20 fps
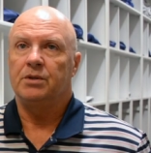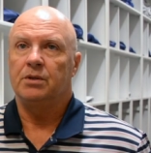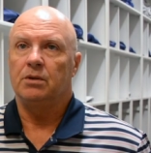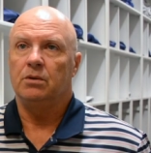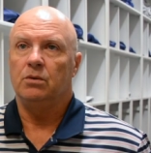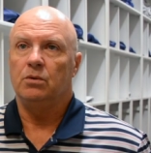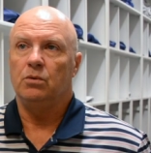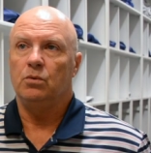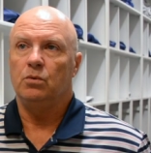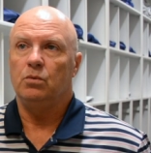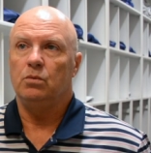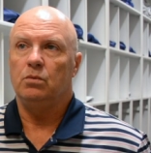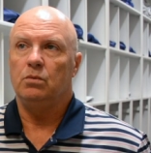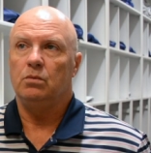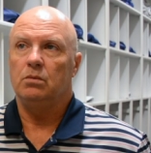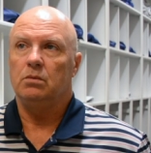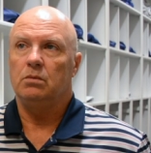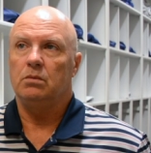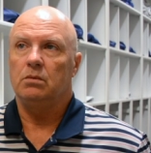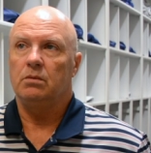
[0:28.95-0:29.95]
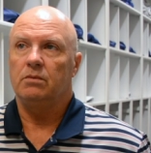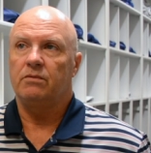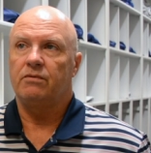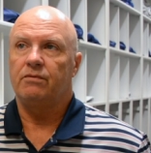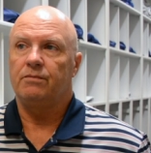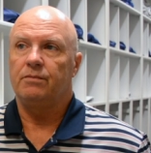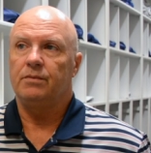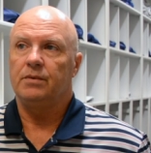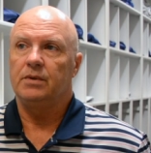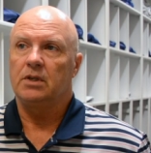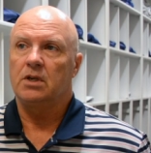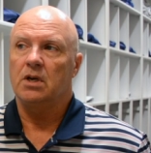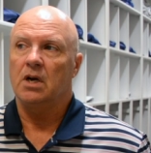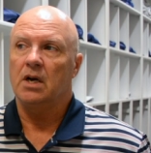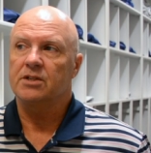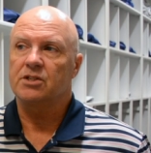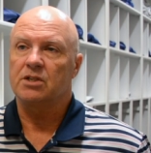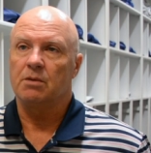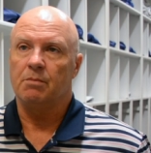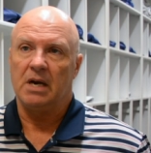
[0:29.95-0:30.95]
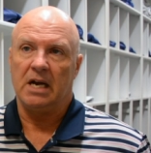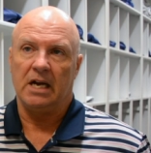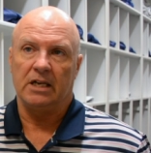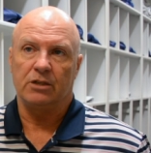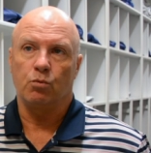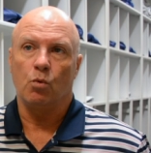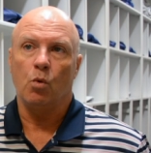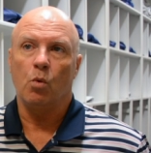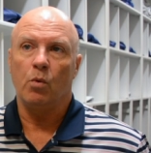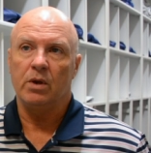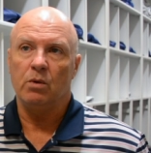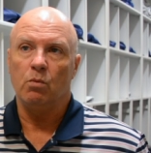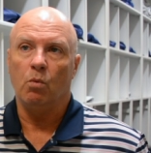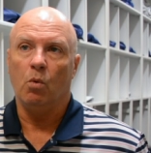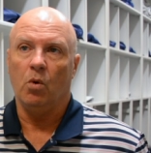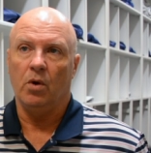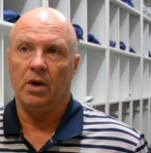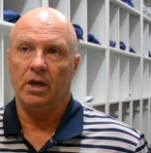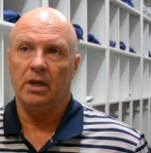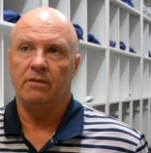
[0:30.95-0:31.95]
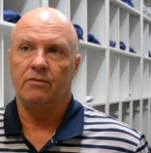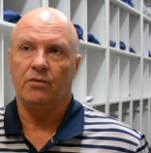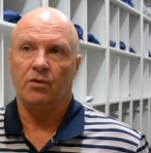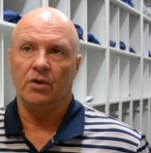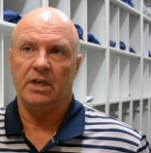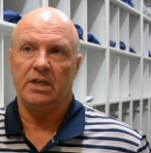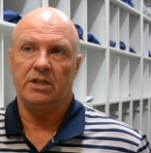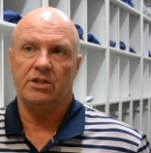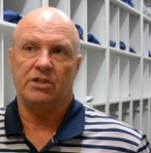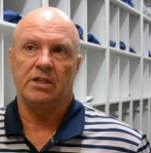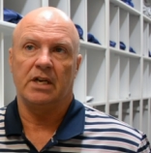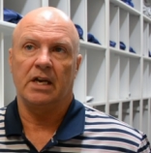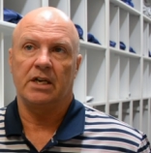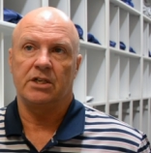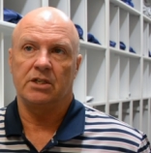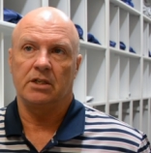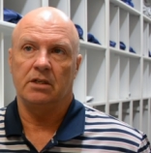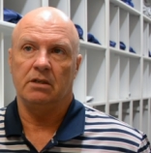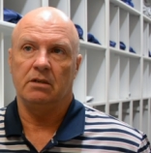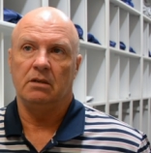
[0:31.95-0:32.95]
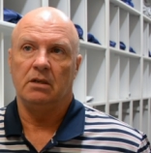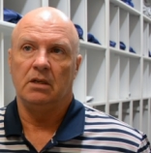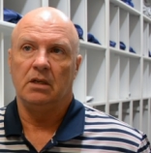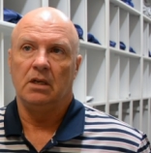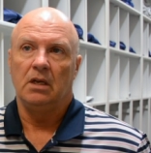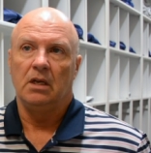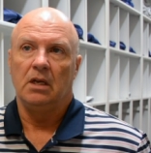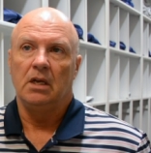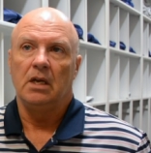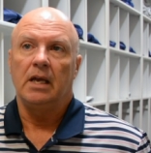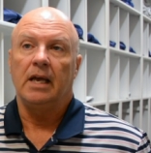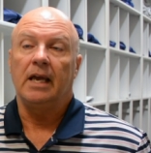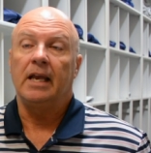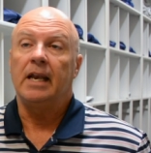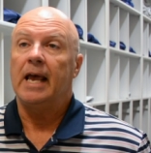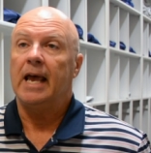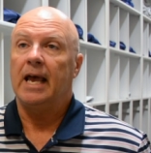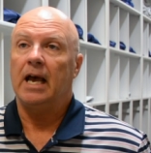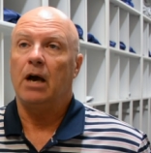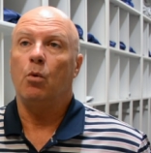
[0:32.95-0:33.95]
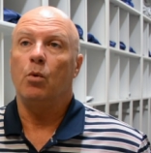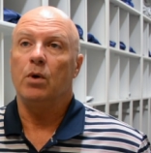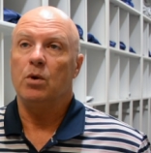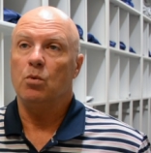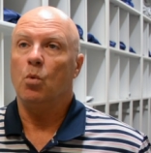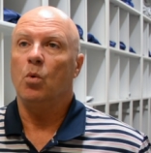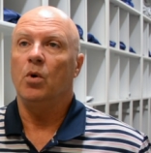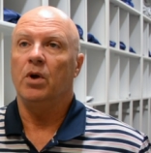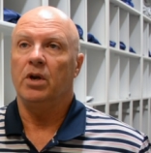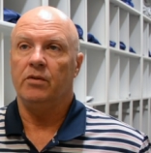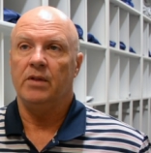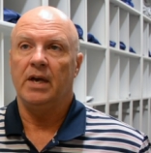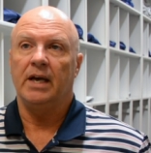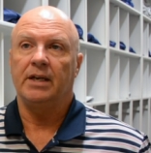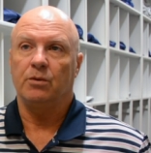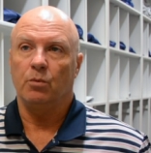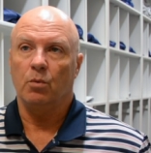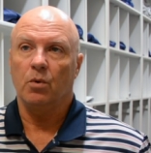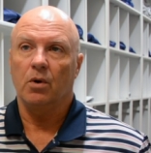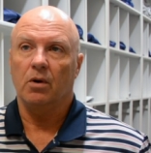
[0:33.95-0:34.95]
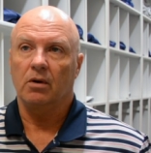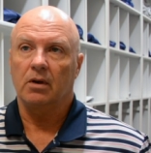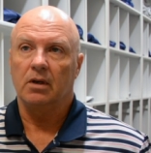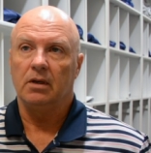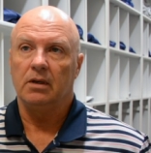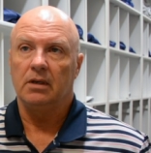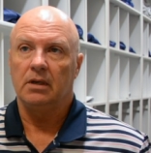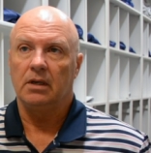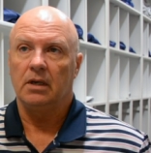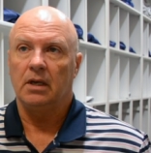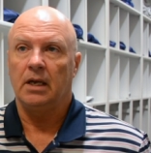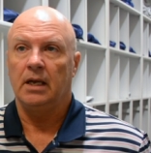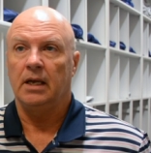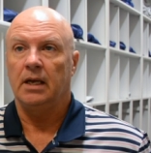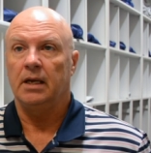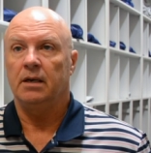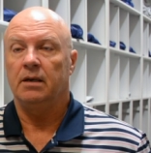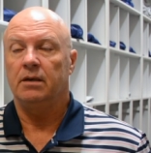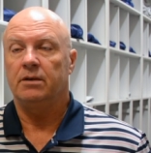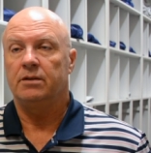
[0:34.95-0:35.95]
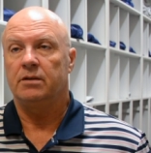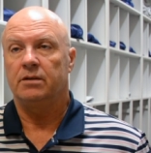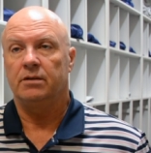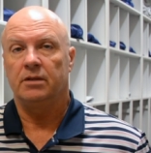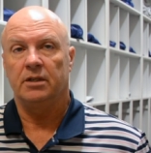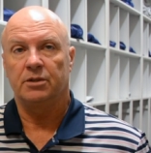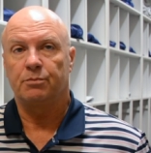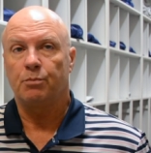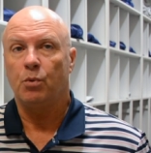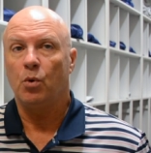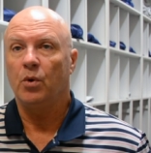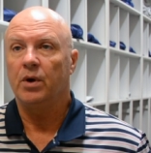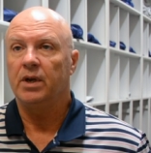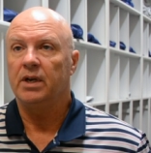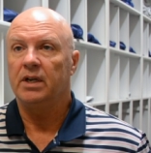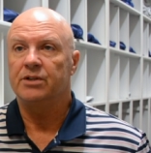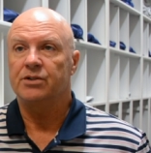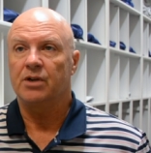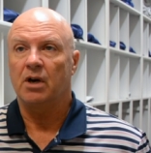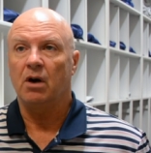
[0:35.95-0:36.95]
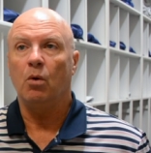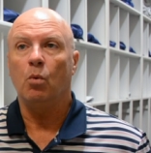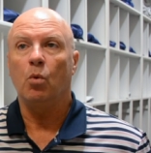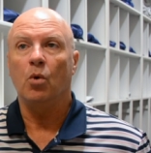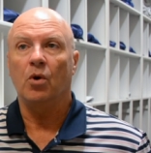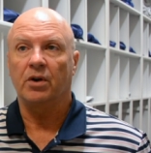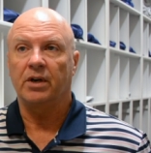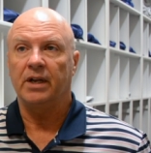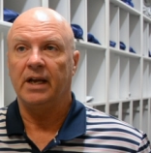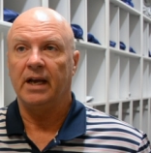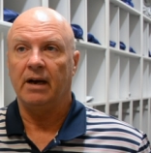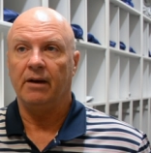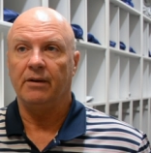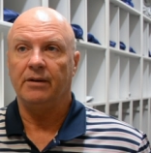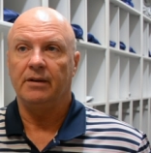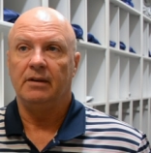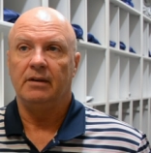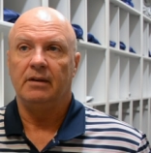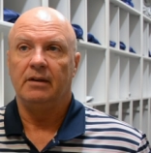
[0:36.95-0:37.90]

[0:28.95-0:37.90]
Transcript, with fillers: to customize what we wanted for each section and how we wanted that to work. And to this point, it's all worked out